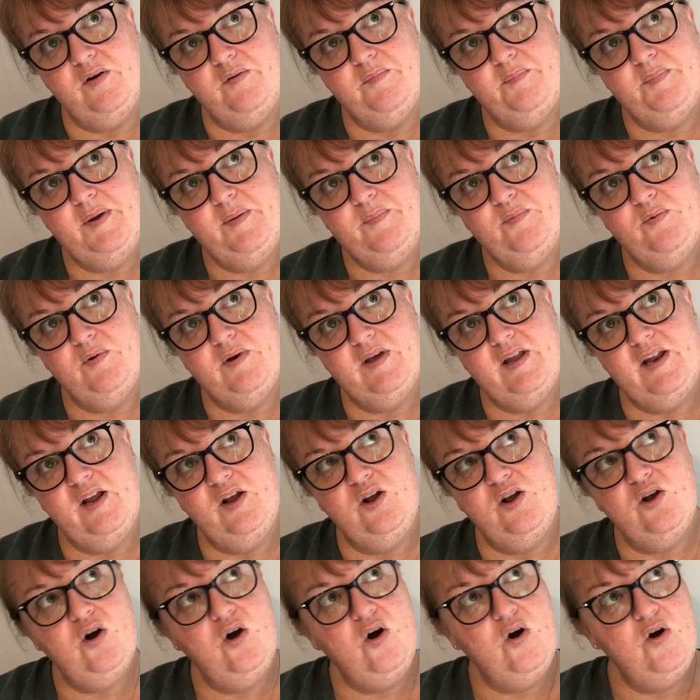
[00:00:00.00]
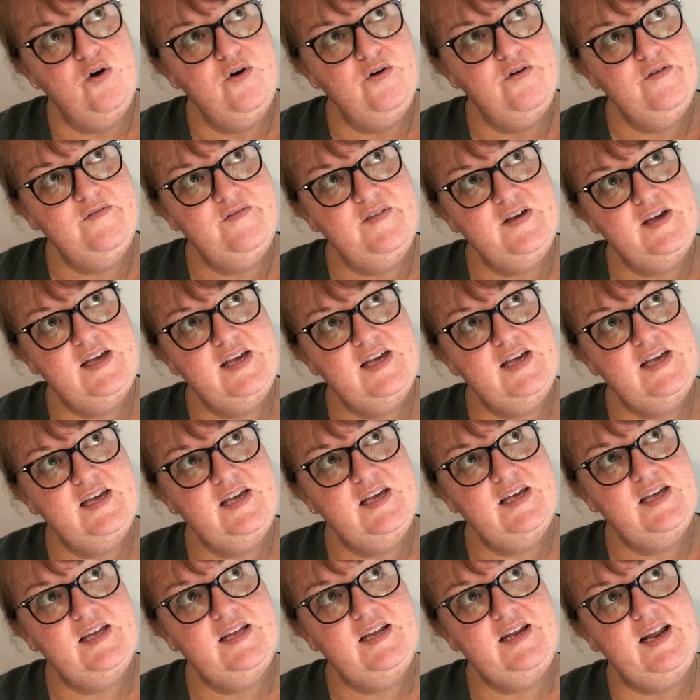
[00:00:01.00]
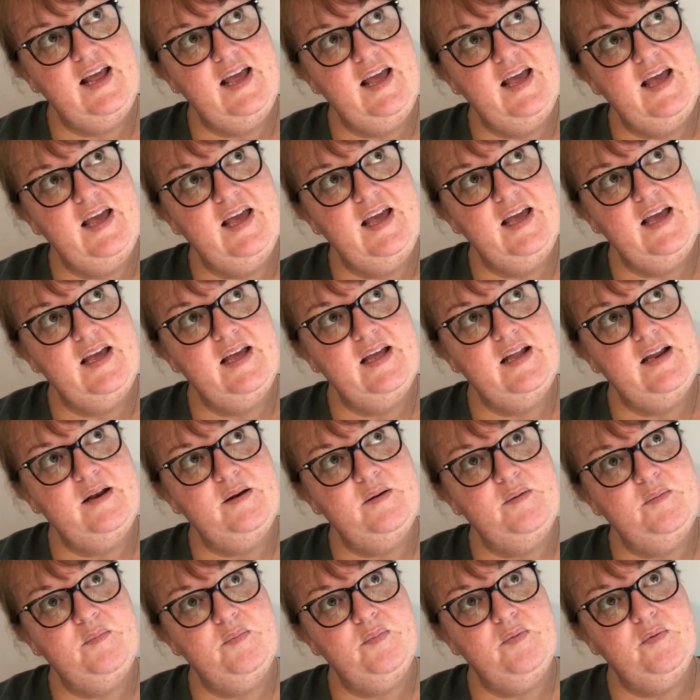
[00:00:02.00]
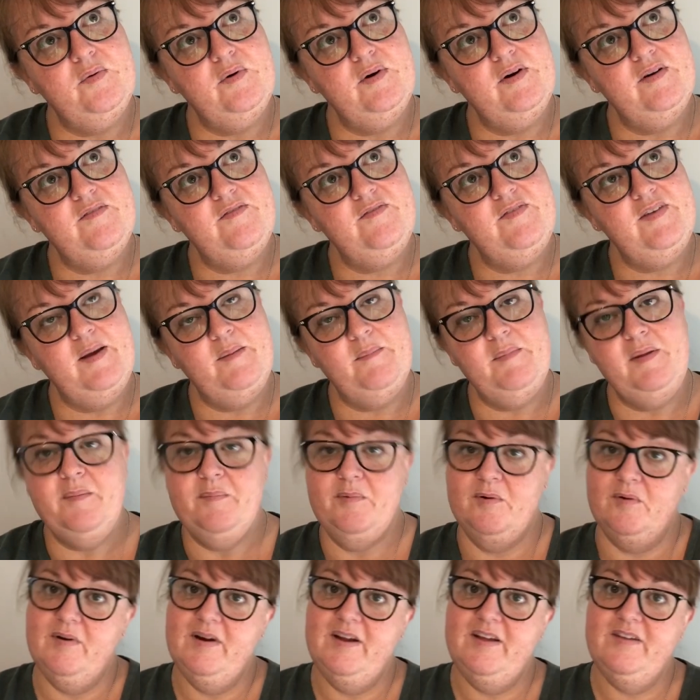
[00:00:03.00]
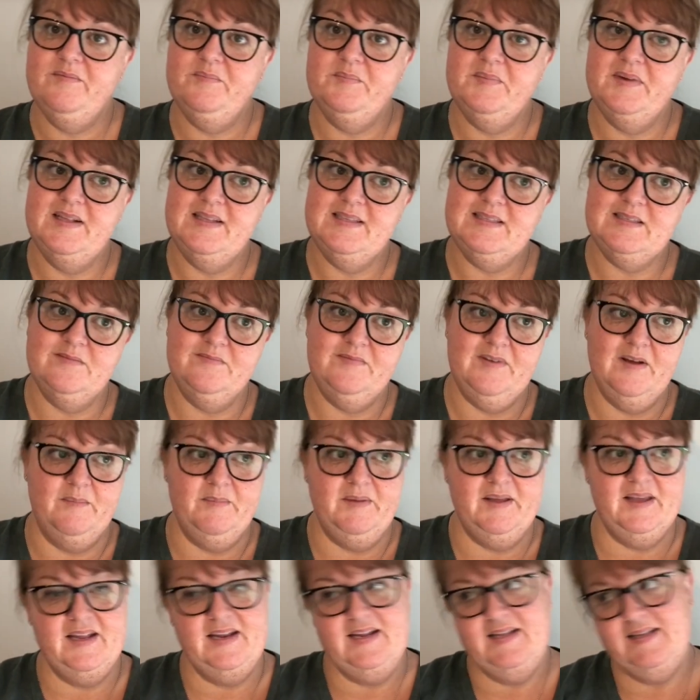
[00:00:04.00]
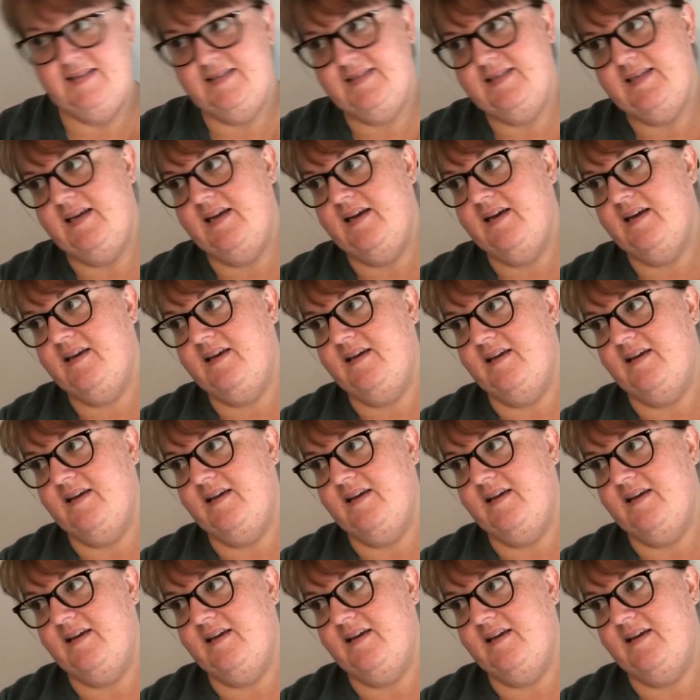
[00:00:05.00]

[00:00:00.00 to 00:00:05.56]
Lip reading: people getting COVID and family bereavements and family getting sick